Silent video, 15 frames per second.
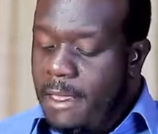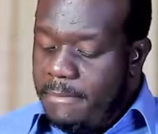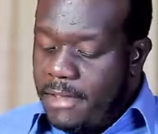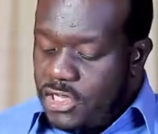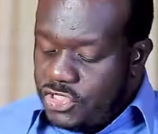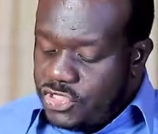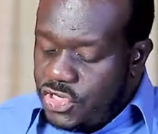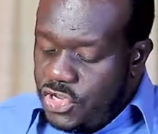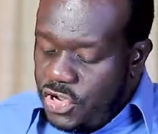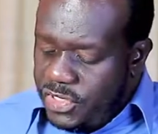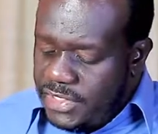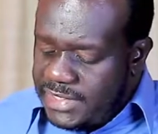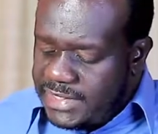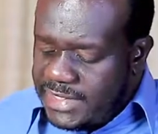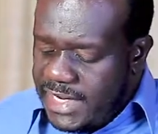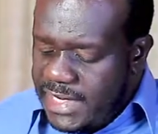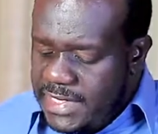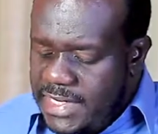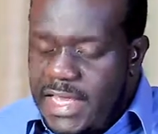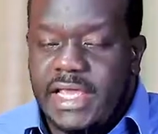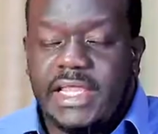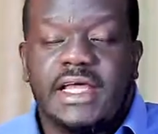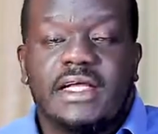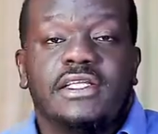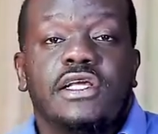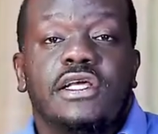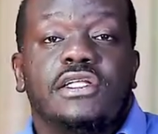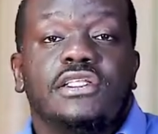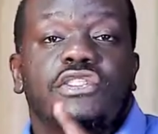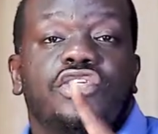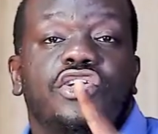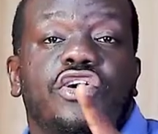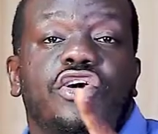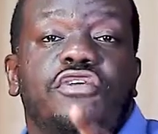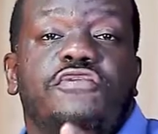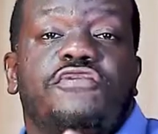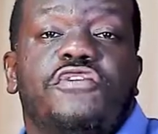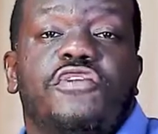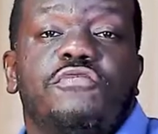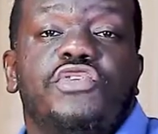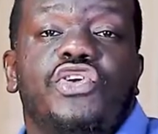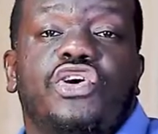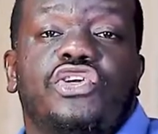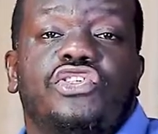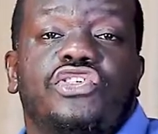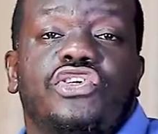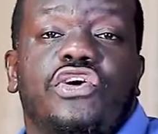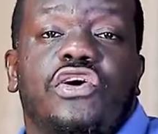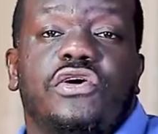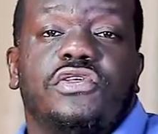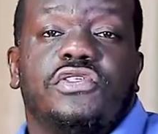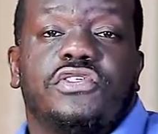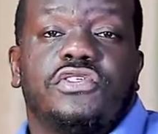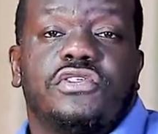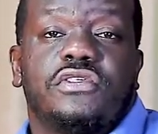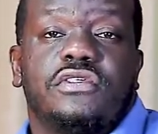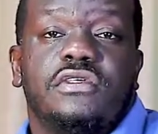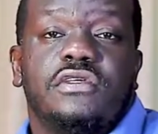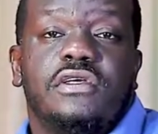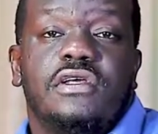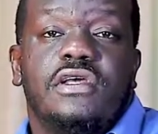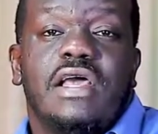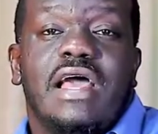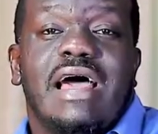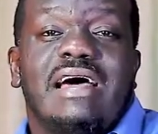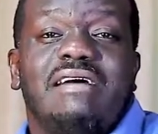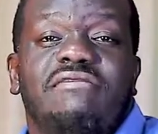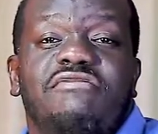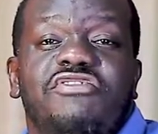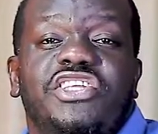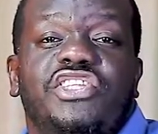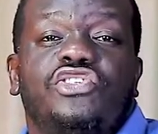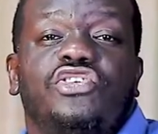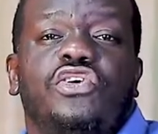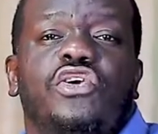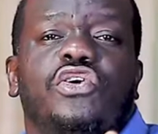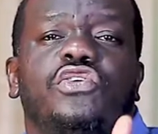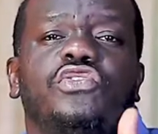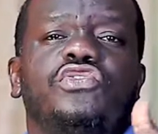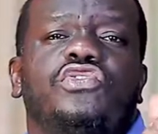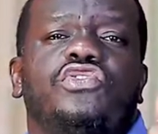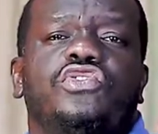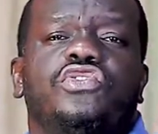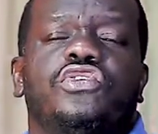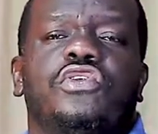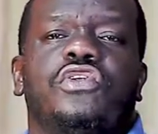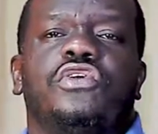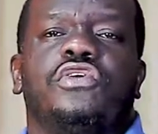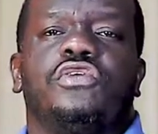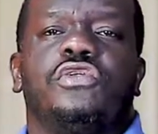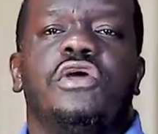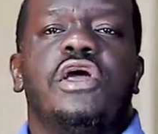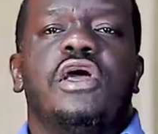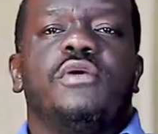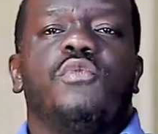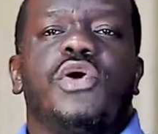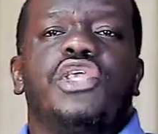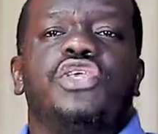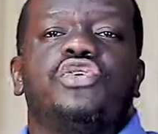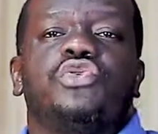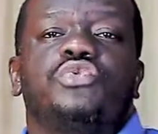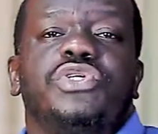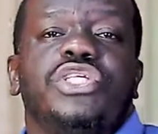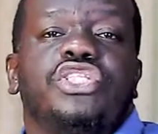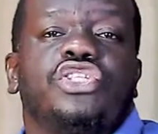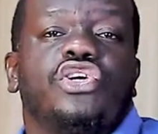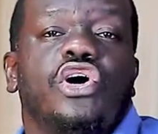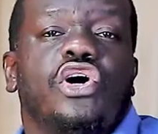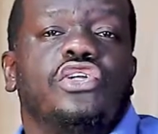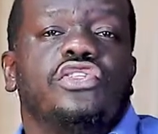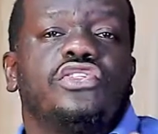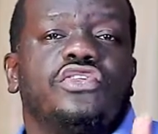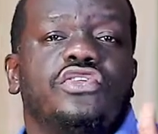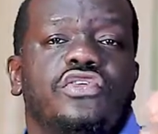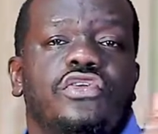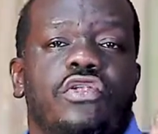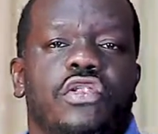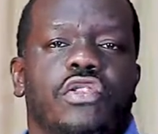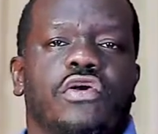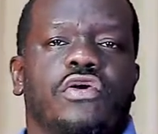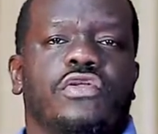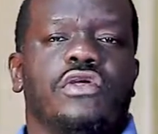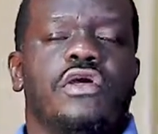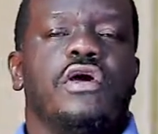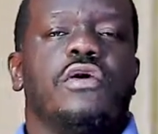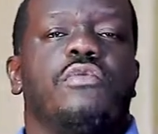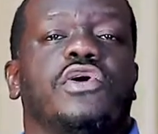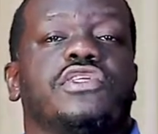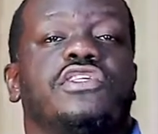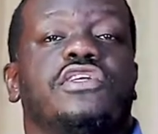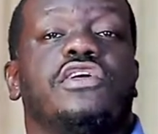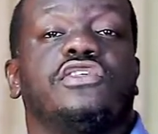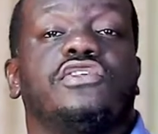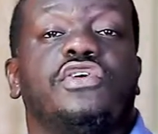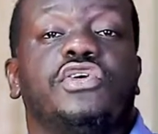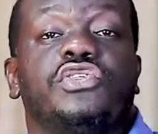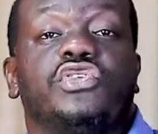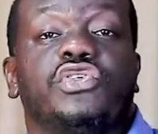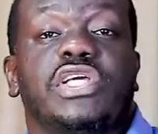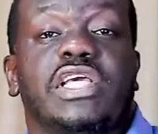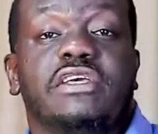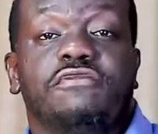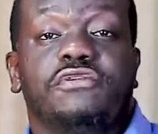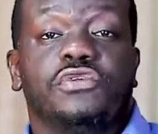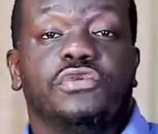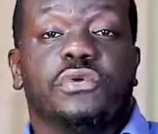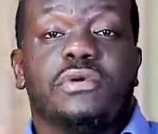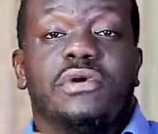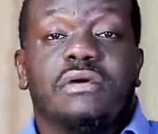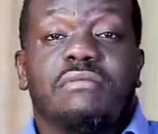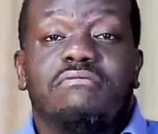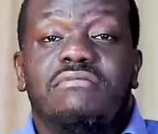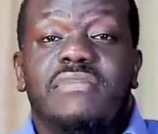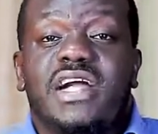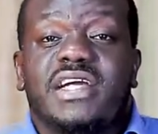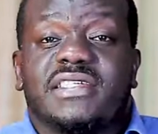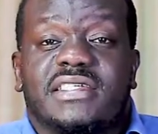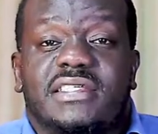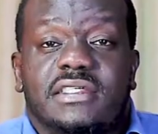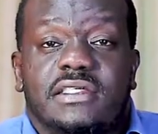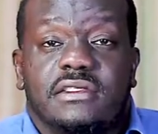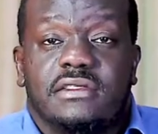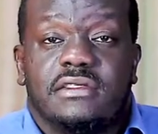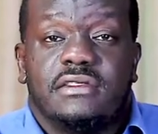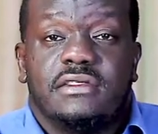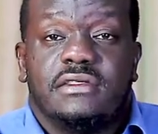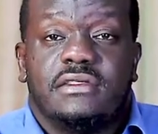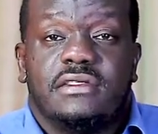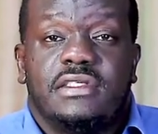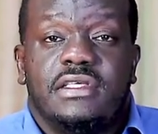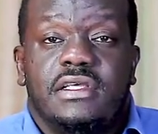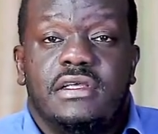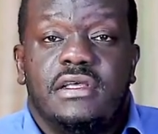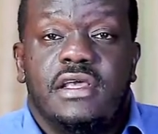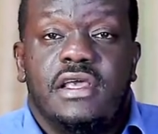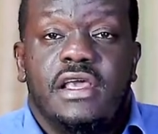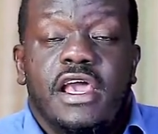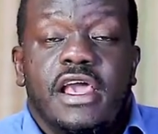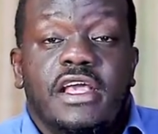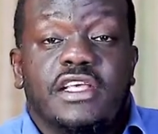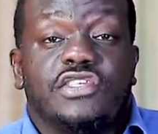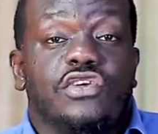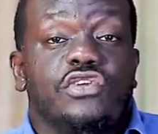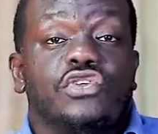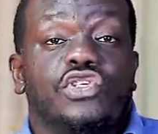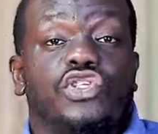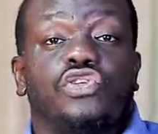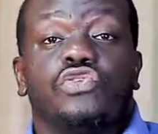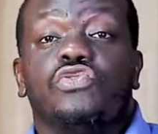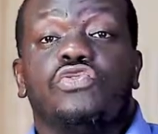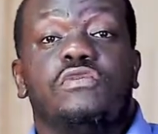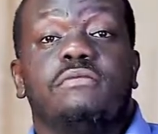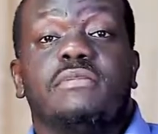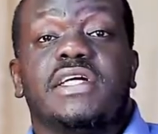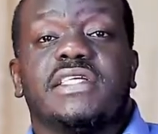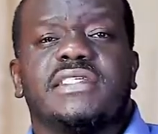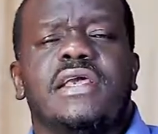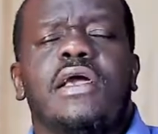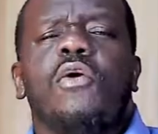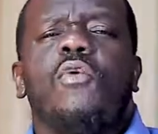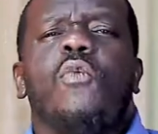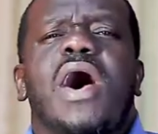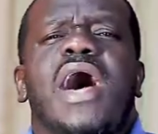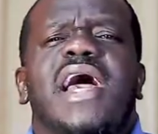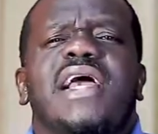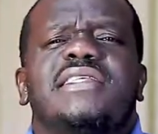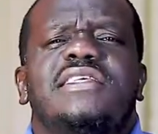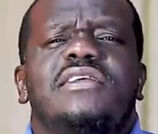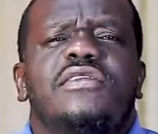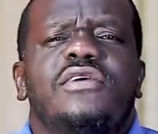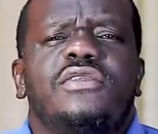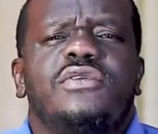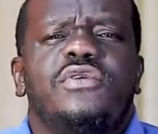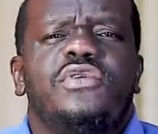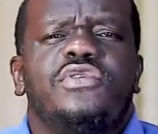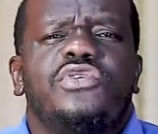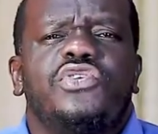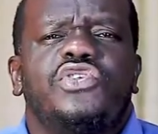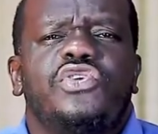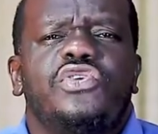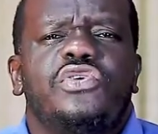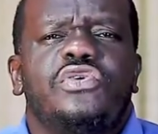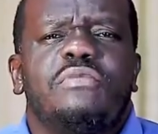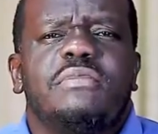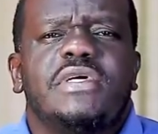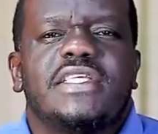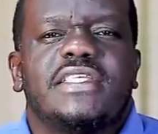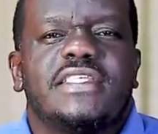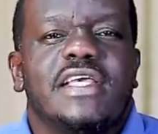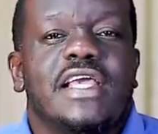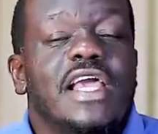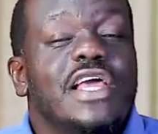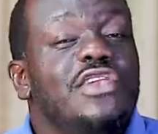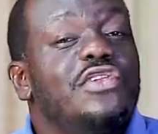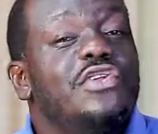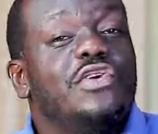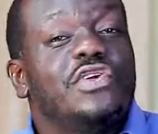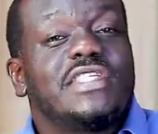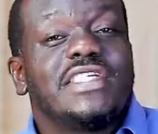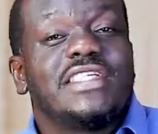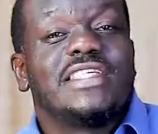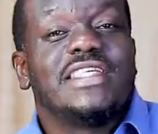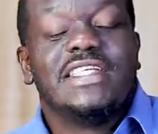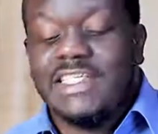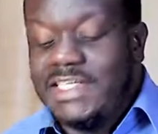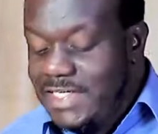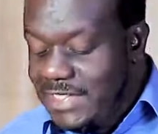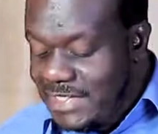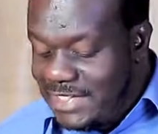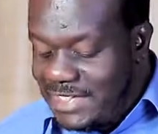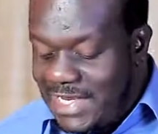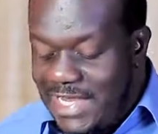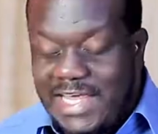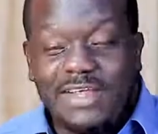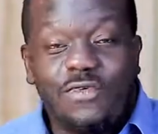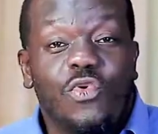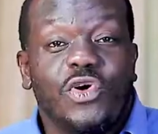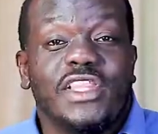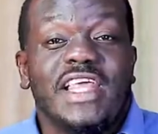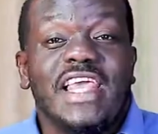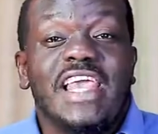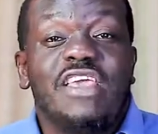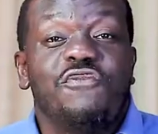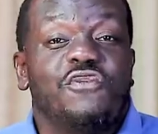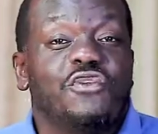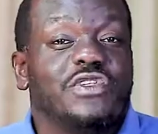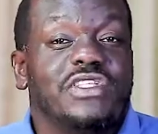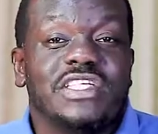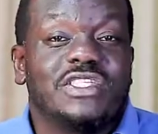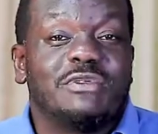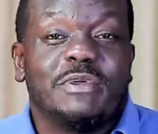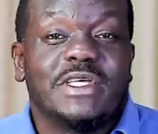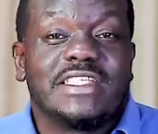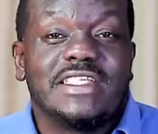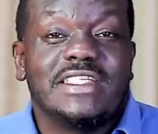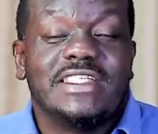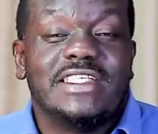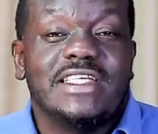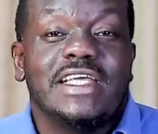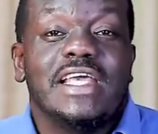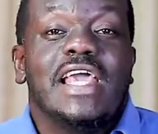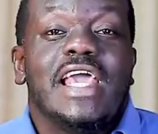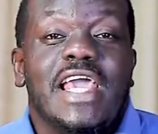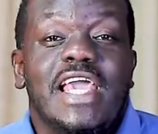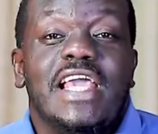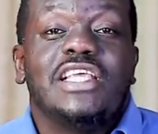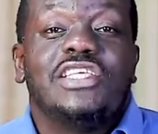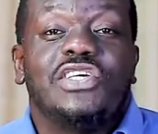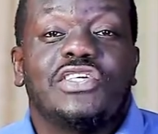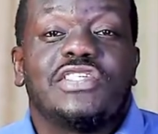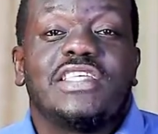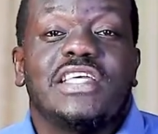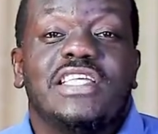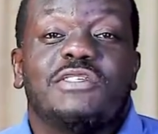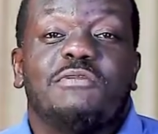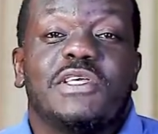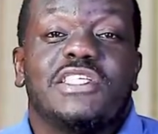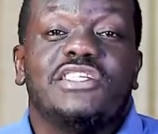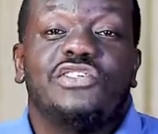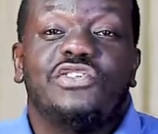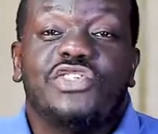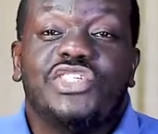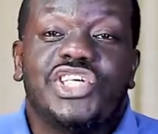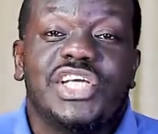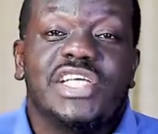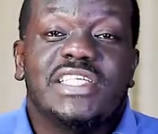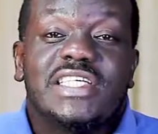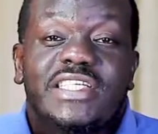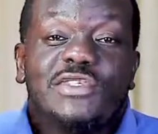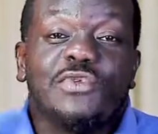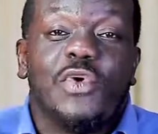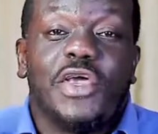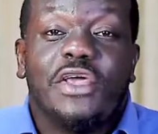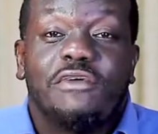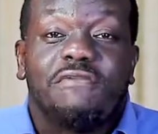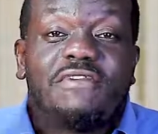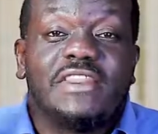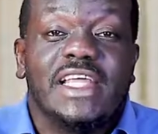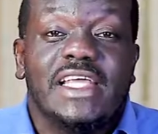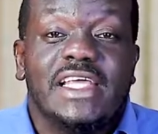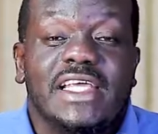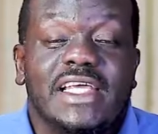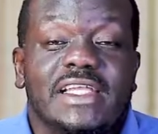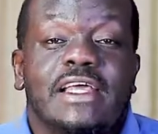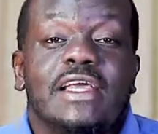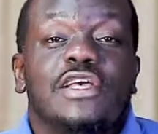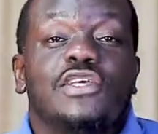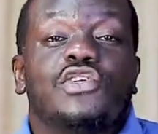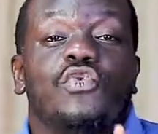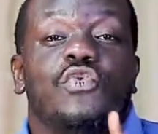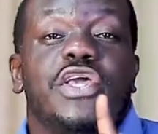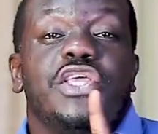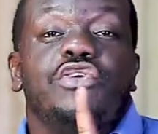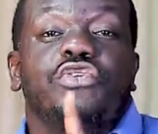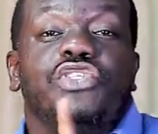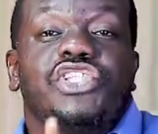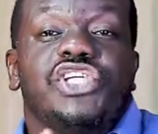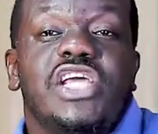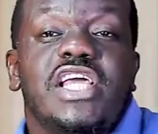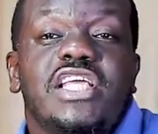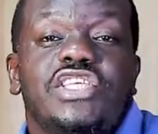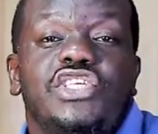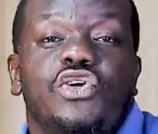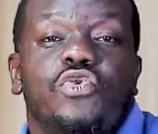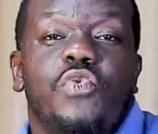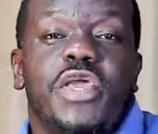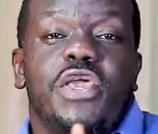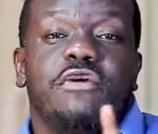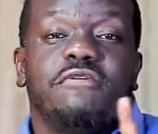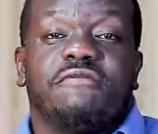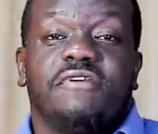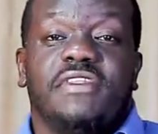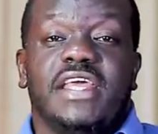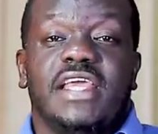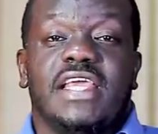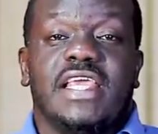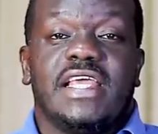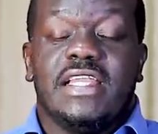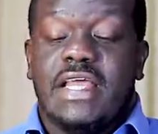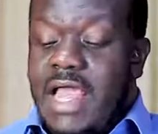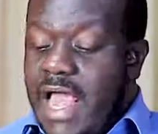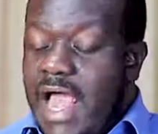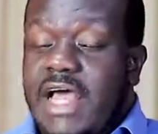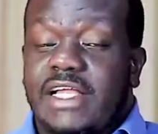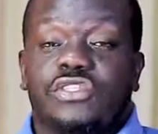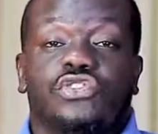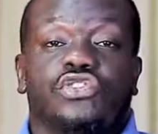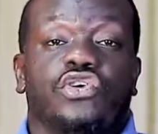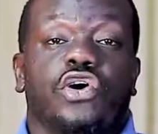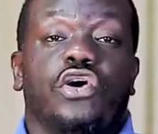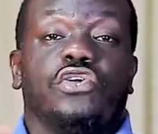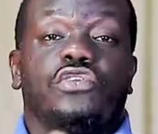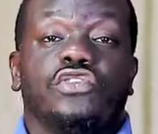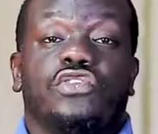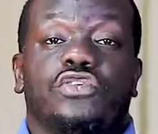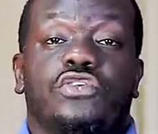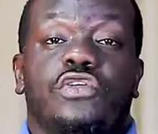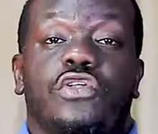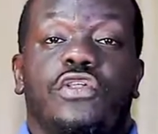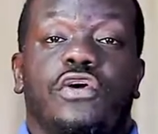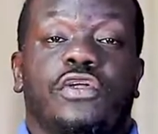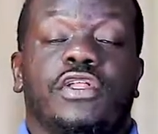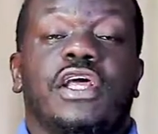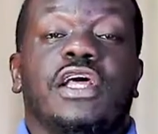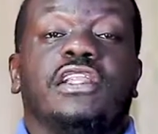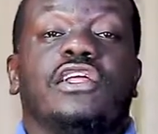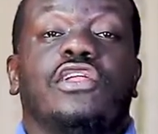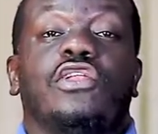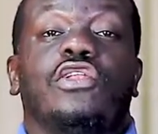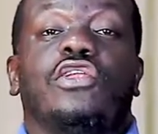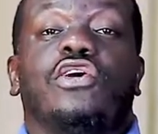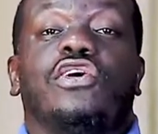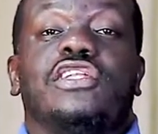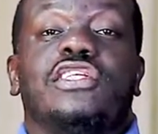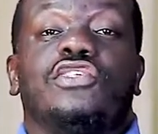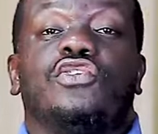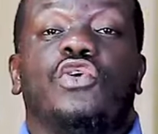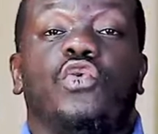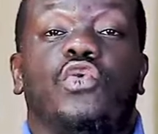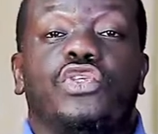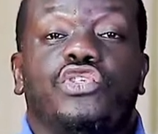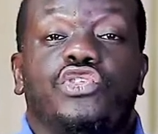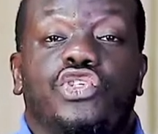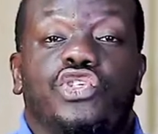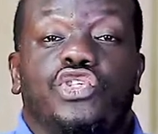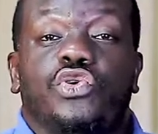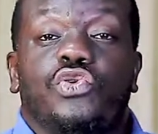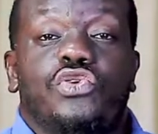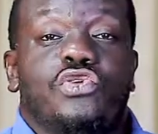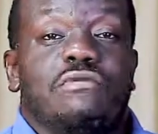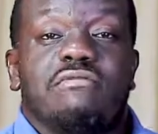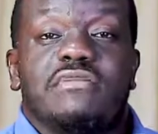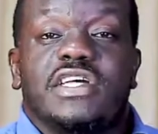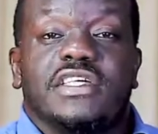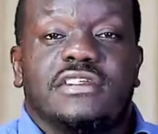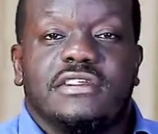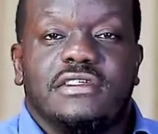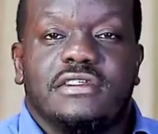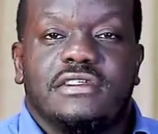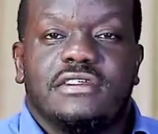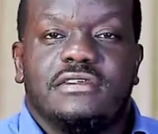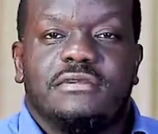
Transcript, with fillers: Because God is saying here that turn from your thoughts and return to the Lord. When you return to the Lord, what's the Lord going to give you? Mercy. See, He's going to show you mercy. Why is the Lord going to show you mercy? Notice He didn't say what evil this person did. He just said this person should change his way of thinking. So when you change your way of thinking and turn to the Lord, the Lord is going to show you mercy.